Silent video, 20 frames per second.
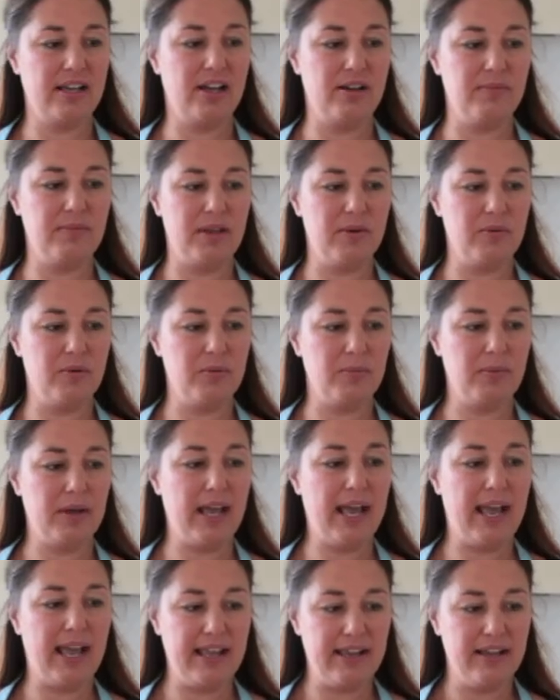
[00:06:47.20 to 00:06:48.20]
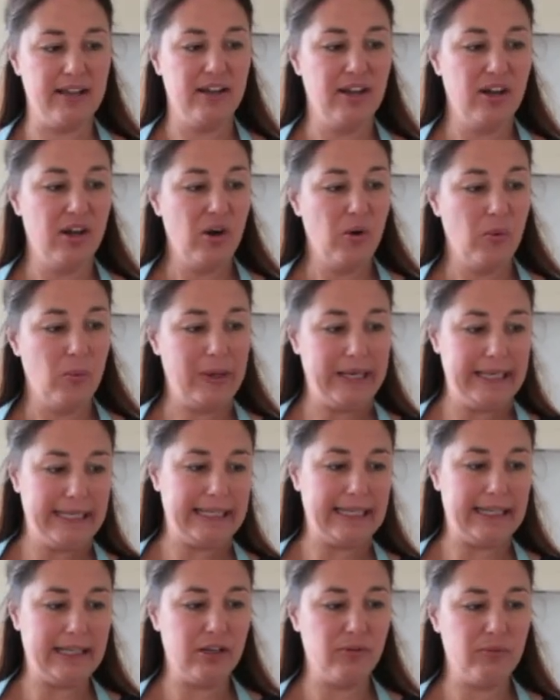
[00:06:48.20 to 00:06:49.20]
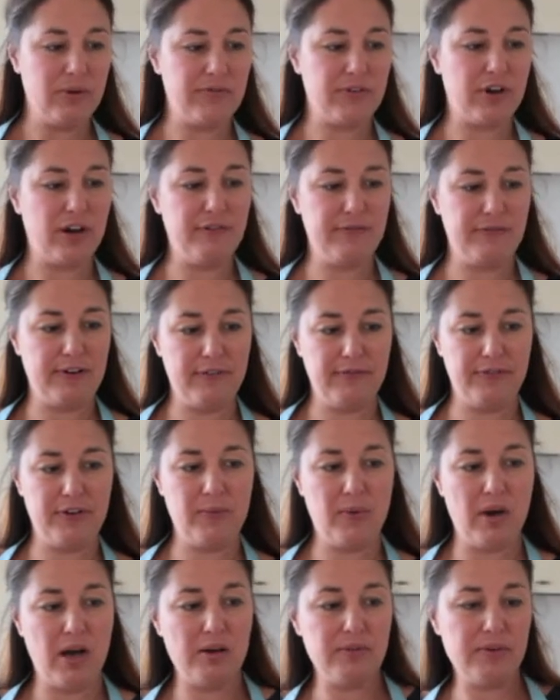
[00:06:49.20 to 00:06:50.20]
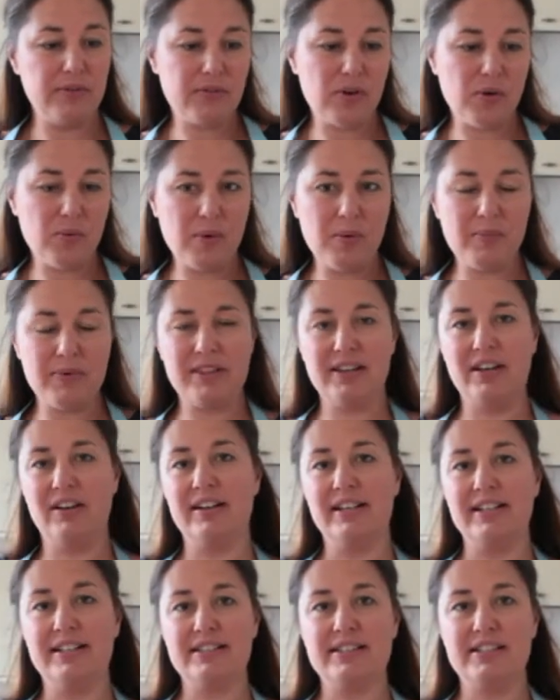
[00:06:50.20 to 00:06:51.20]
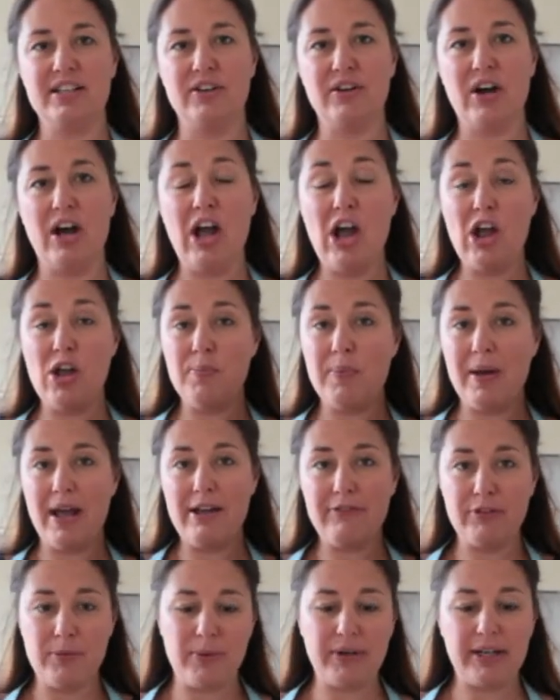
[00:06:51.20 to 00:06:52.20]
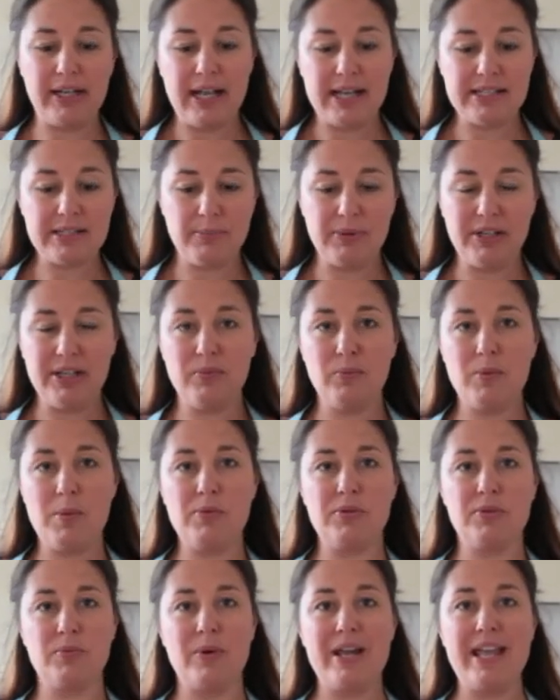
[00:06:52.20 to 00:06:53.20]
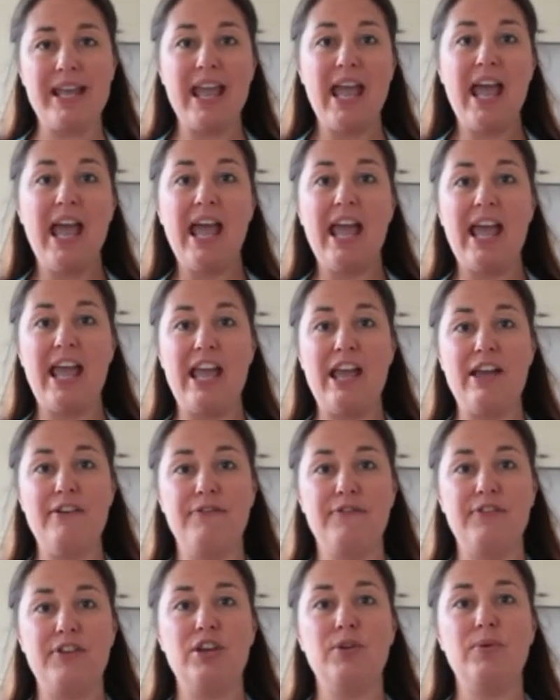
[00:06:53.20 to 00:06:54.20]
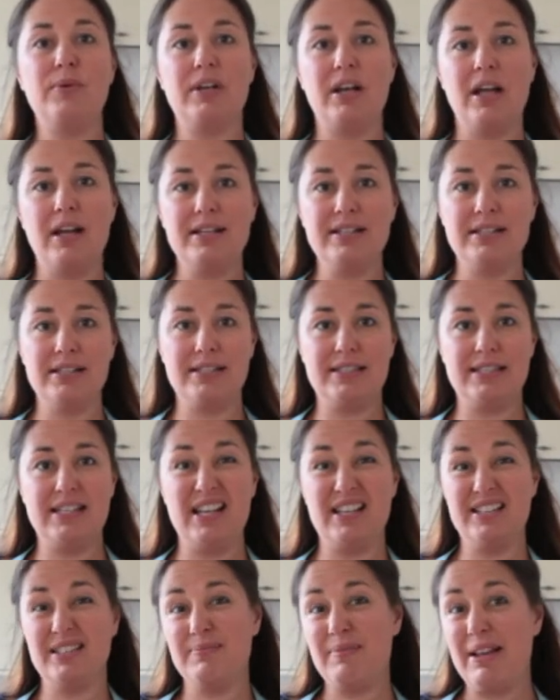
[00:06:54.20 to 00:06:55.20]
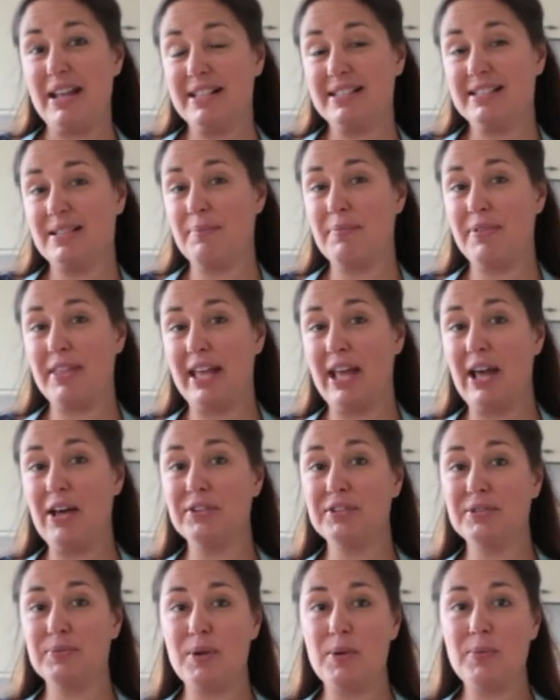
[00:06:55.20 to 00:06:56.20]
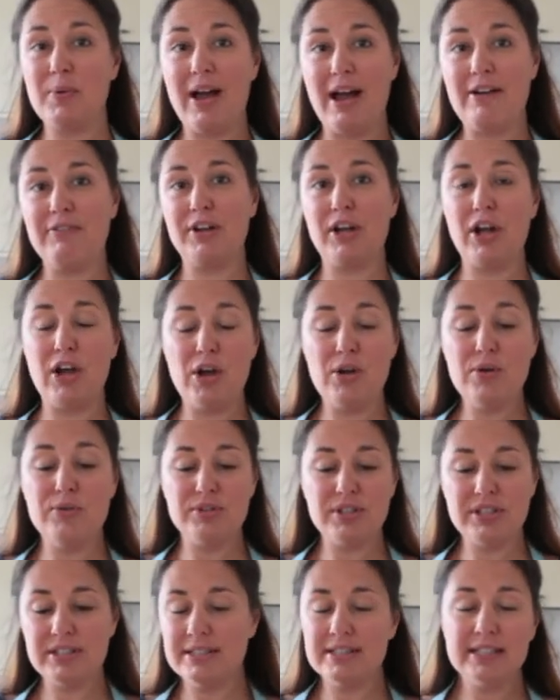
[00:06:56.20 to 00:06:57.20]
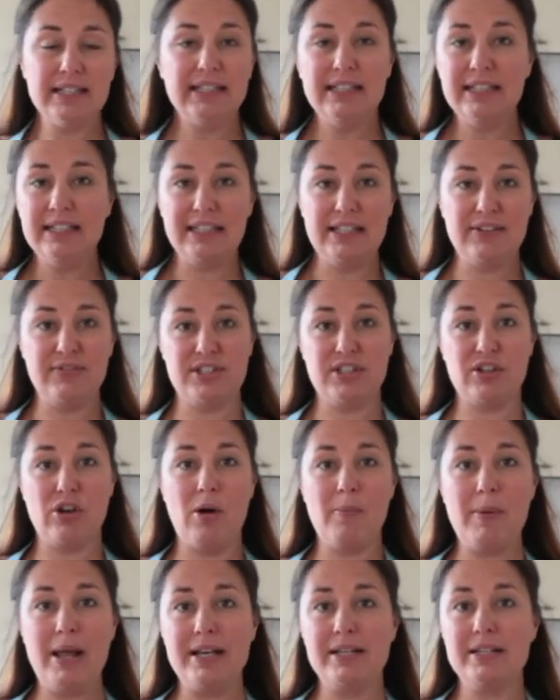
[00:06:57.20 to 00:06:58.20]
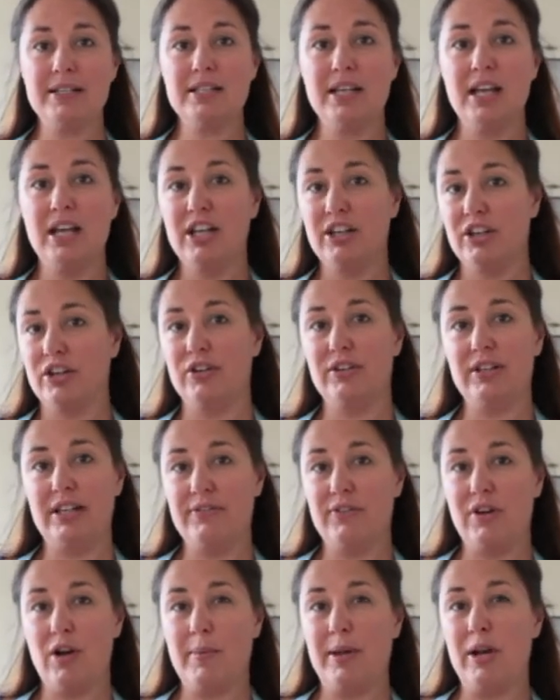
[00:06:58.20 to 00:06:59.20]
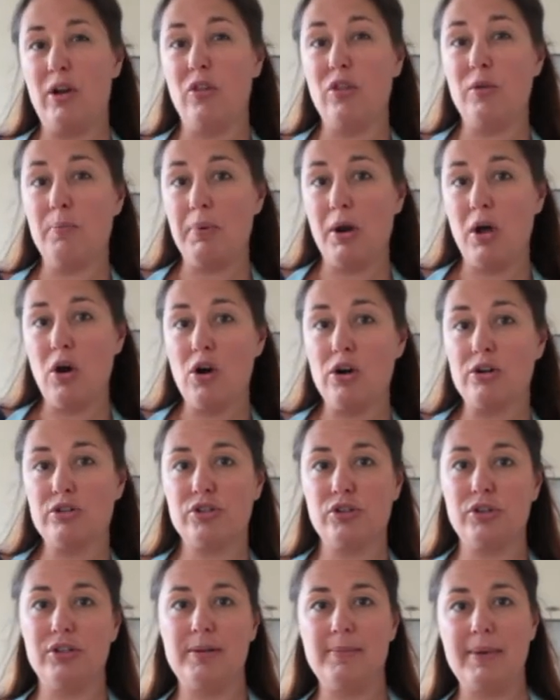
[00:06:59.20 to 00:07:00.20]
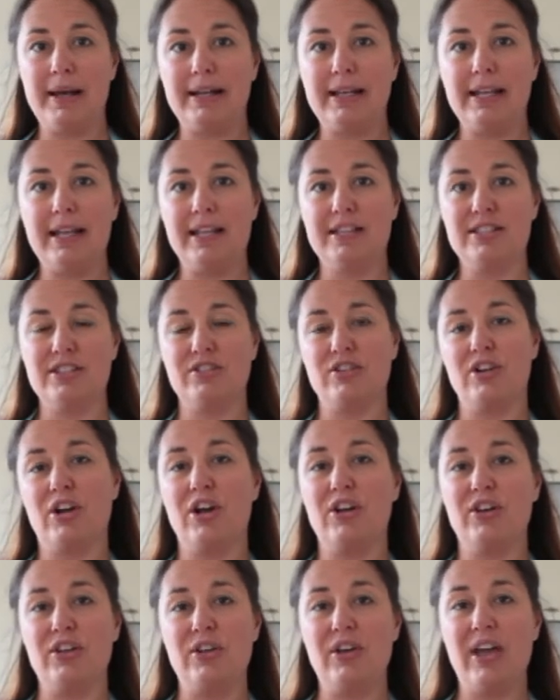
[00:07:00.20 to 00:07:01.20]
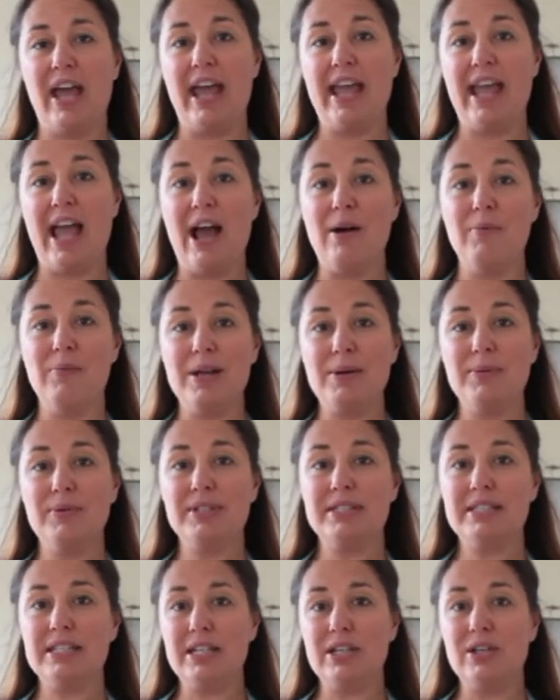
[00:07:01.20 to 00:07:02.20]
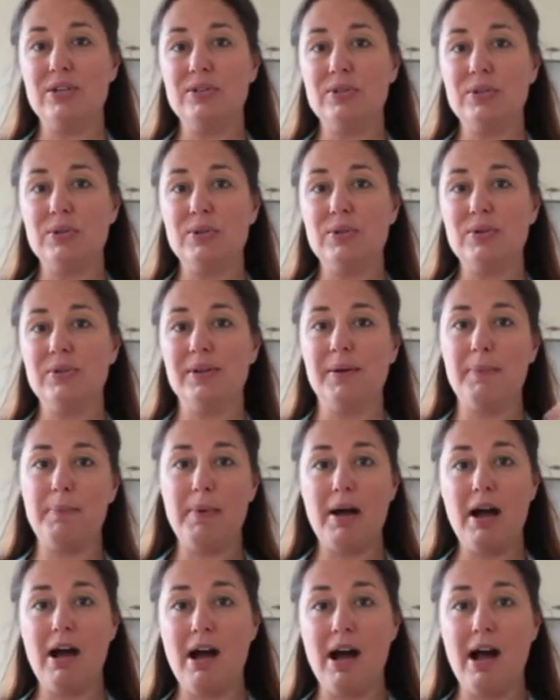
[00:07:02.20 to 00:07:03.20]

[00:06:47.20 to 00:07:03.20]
I hope they would, but hey. We did it. We've got a fluffy one, we've got one with lines, so I hope everybody has a brilliant Wimbledon week. If you would like to see us make something else, we will have a go. Just leave us a comment, go and leave a comment on the blog, truly madly kids dot co dot U K, and we will see you soon. Bye!